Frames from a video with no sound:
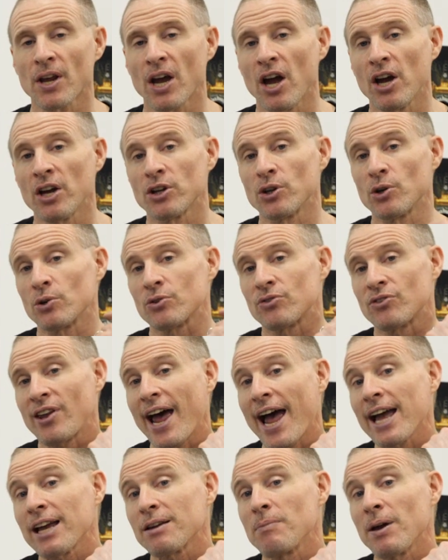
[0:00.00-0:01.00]
your
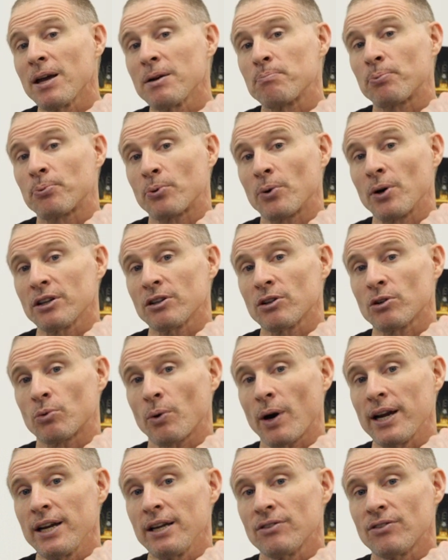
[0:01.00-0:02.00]
tag may print
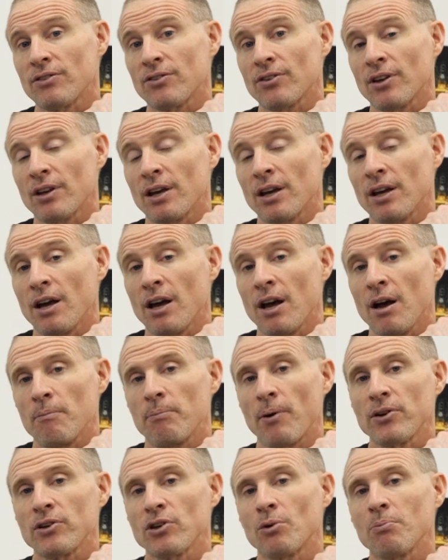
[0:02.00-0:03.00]
great,
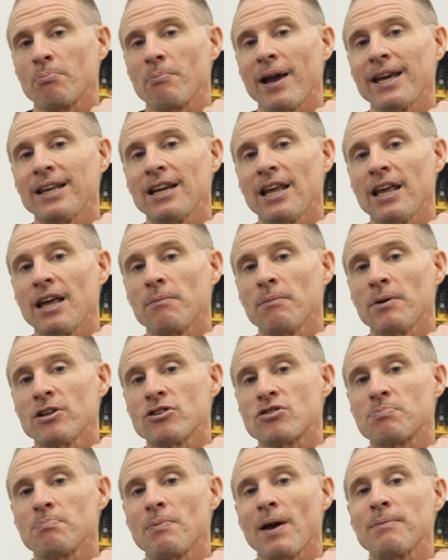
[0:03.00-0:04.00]
but your main
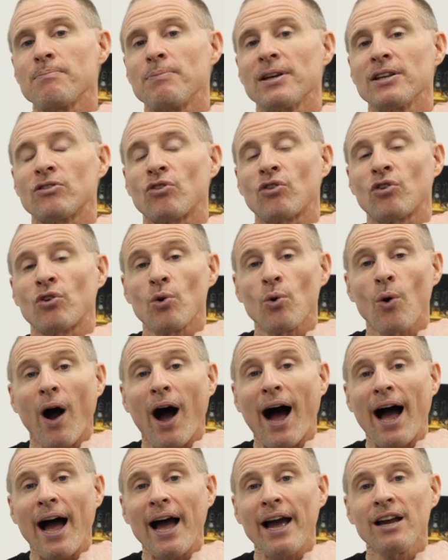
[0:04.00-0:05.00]
image may be too
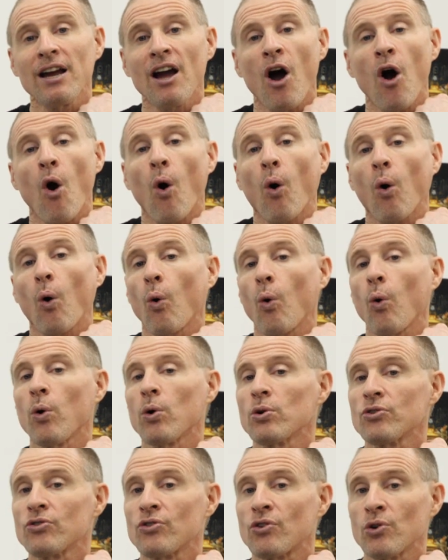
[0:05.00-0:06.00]
high
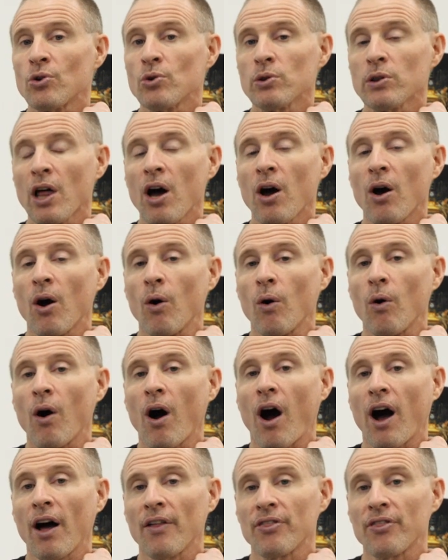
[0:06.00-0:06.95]
or too low on the